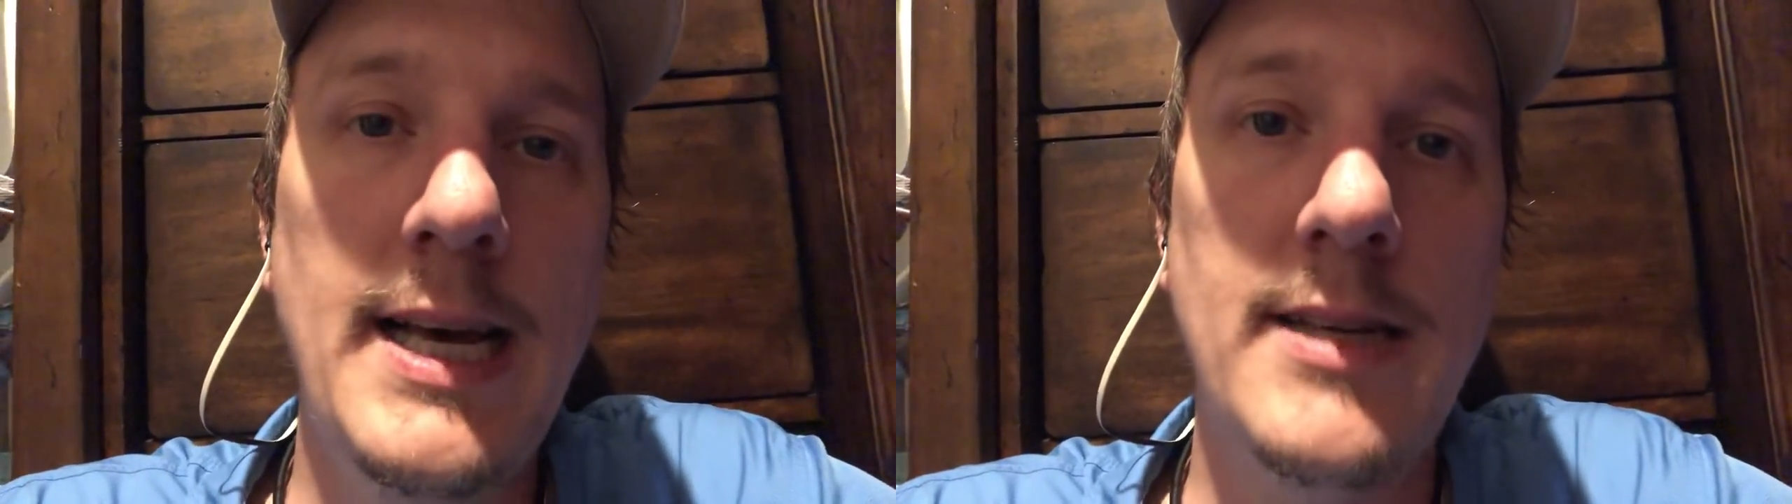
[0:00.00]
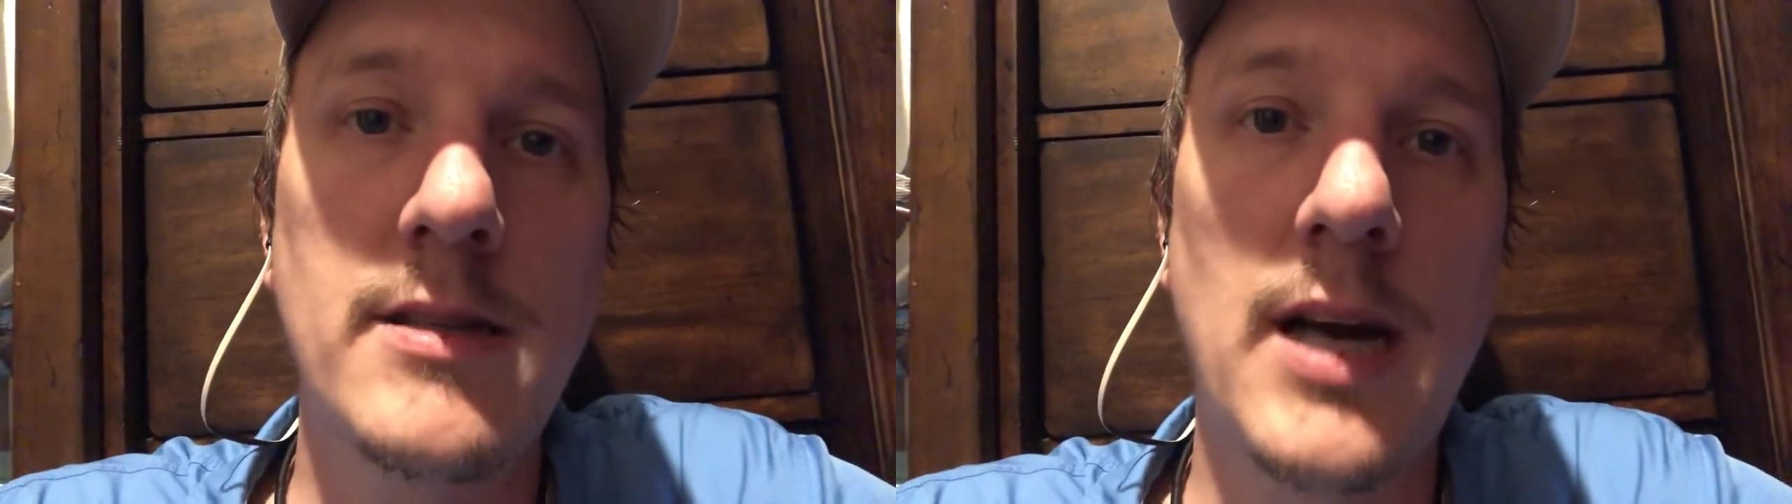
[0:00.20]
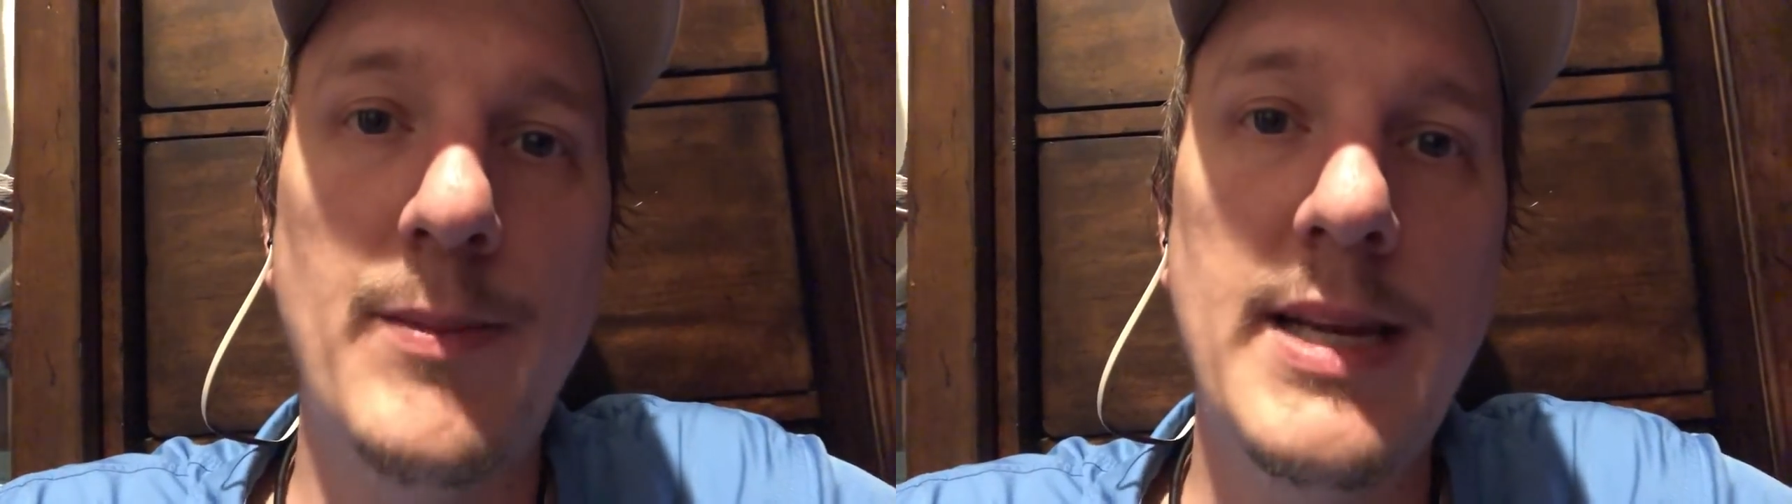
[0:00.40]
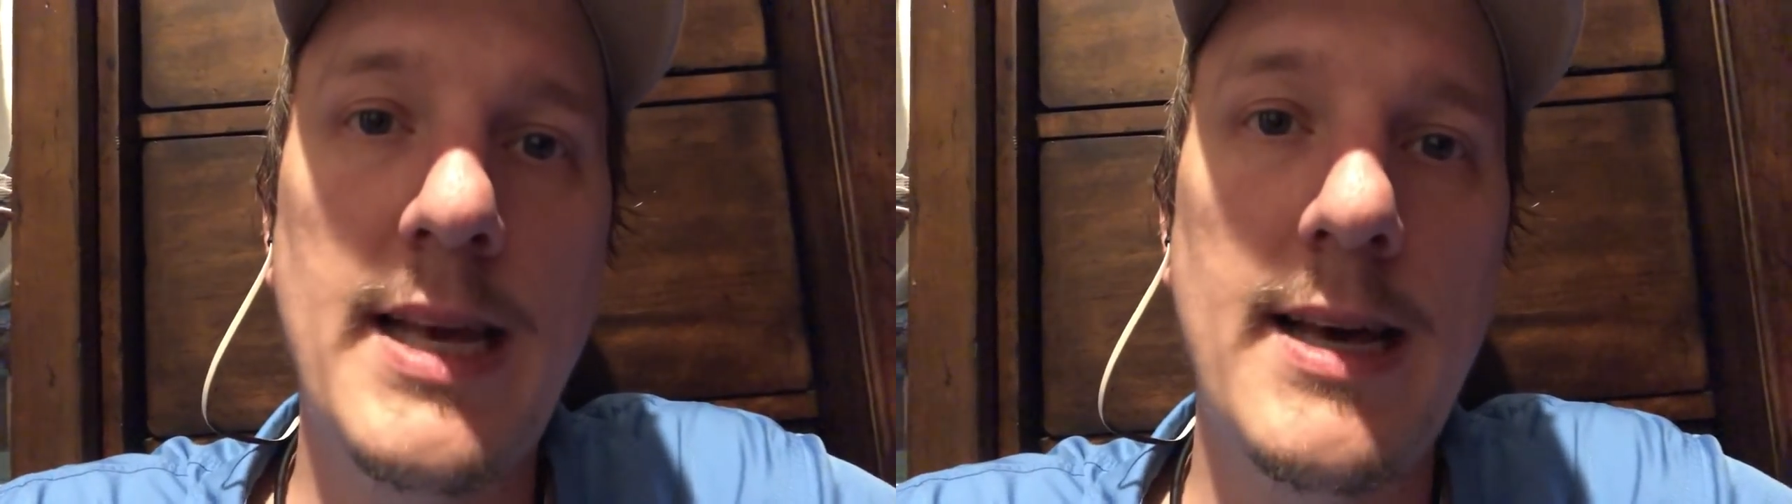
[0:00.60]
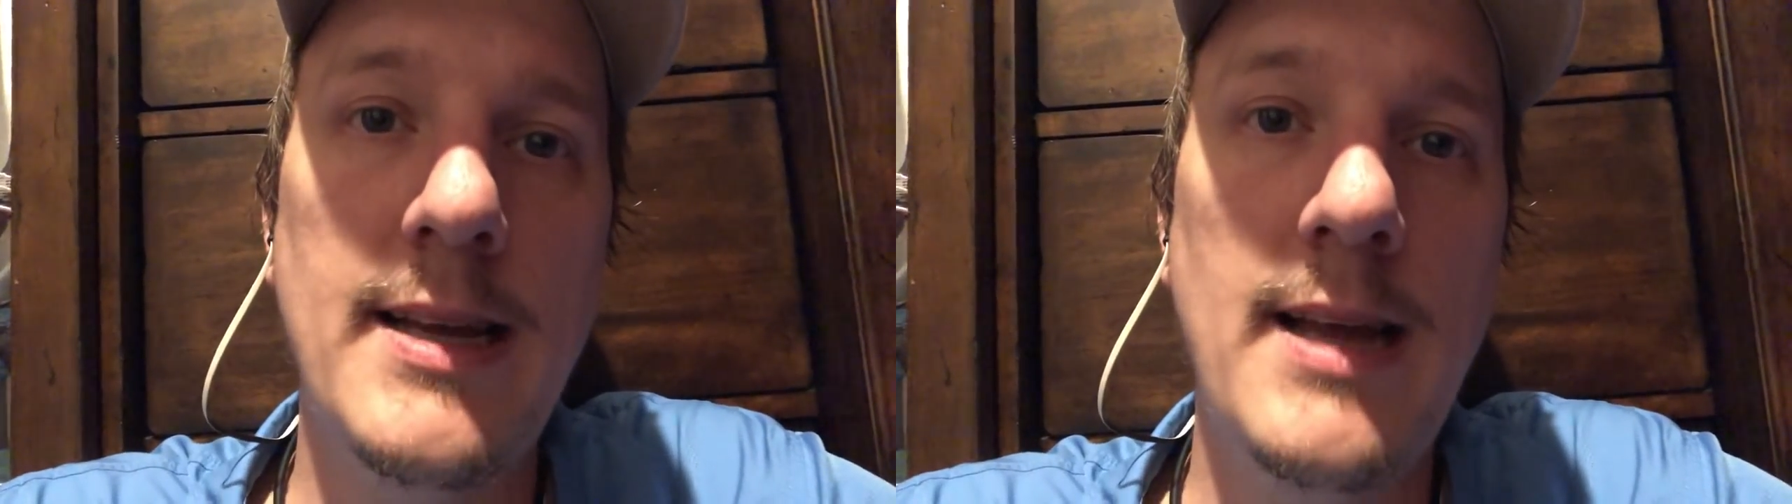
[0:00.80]
is coming
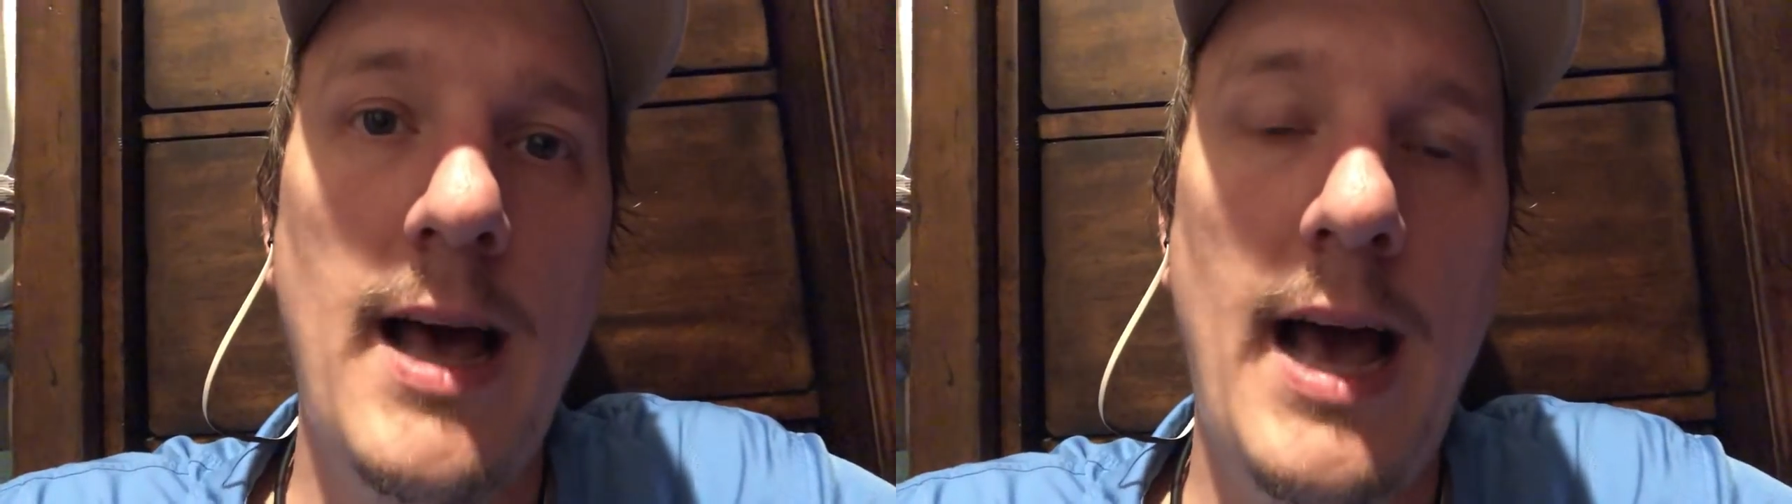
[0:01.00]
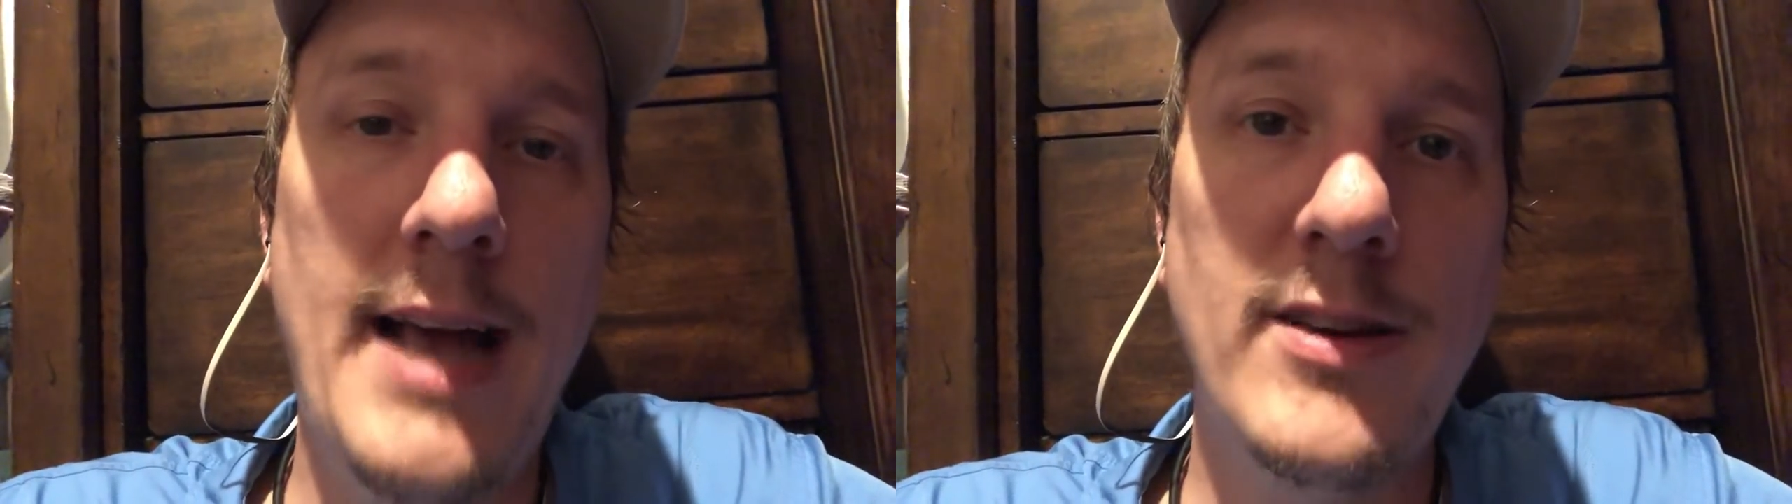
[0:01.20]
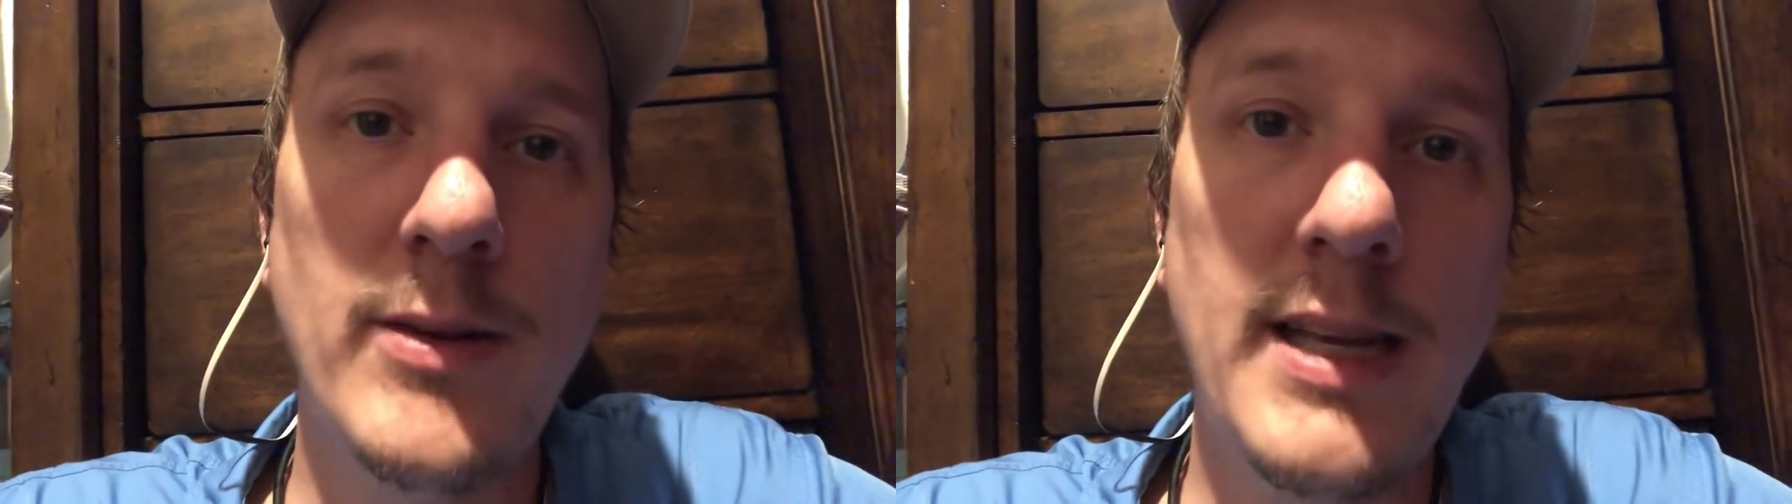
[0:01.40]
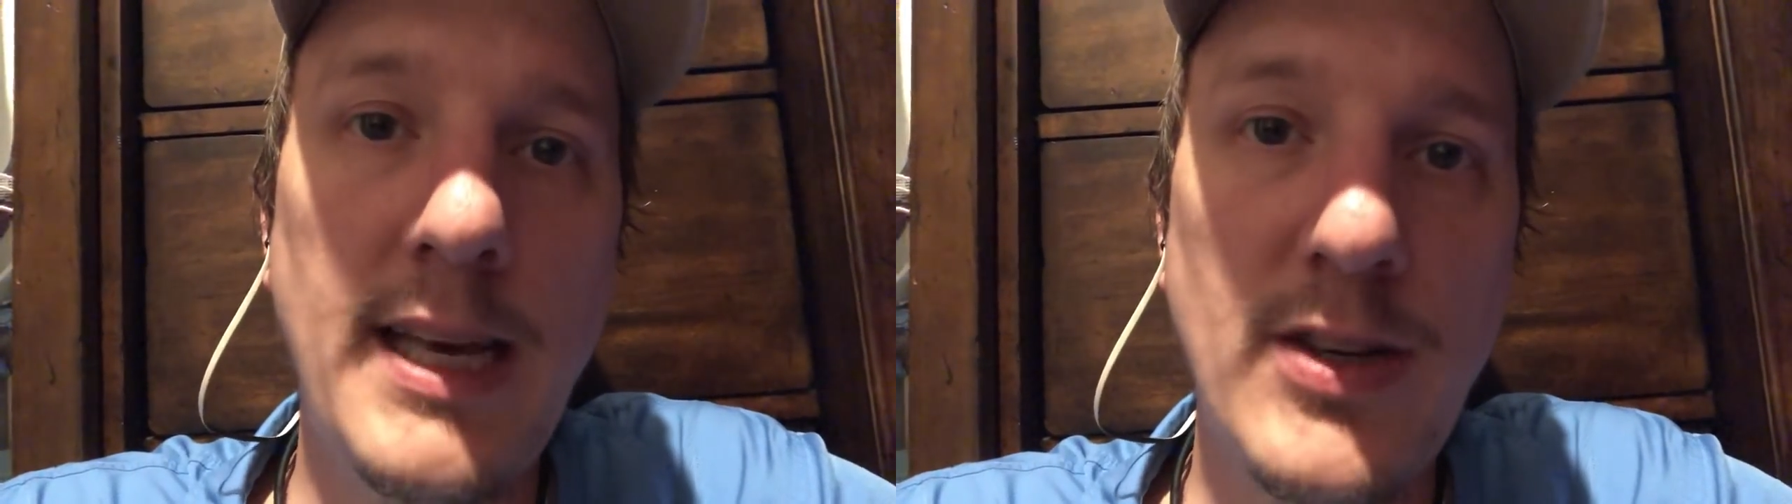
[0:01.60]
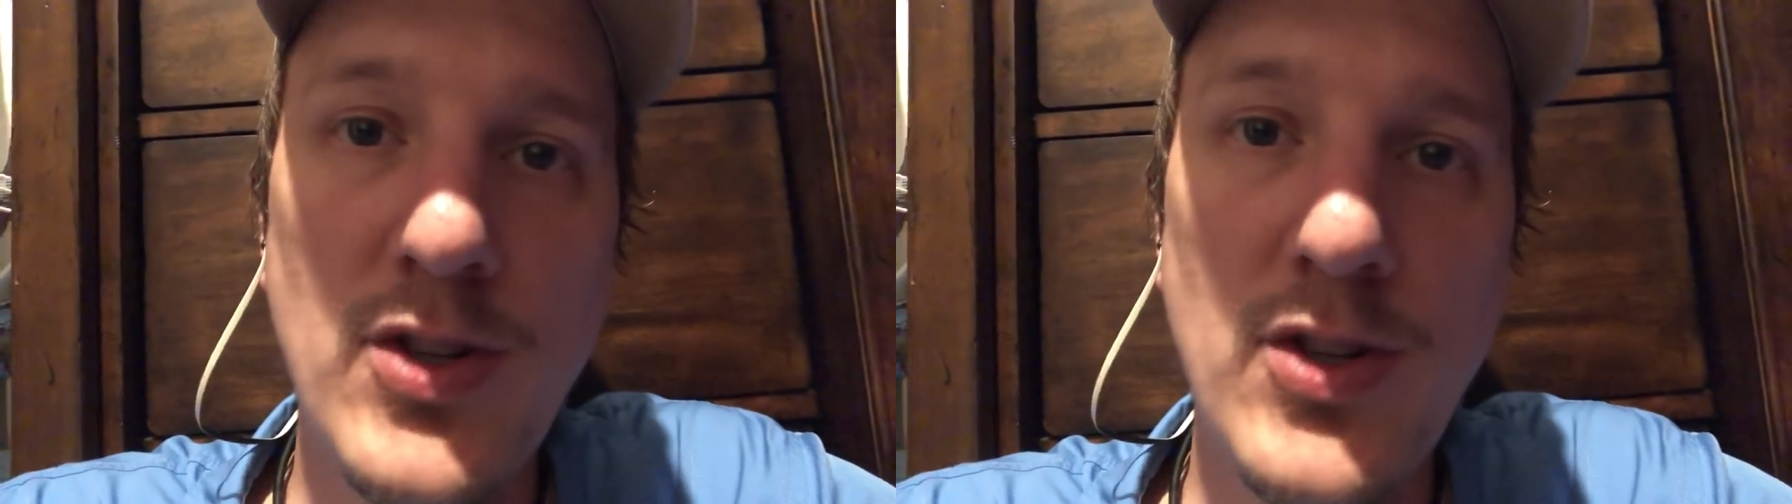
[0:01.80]
in and doing heat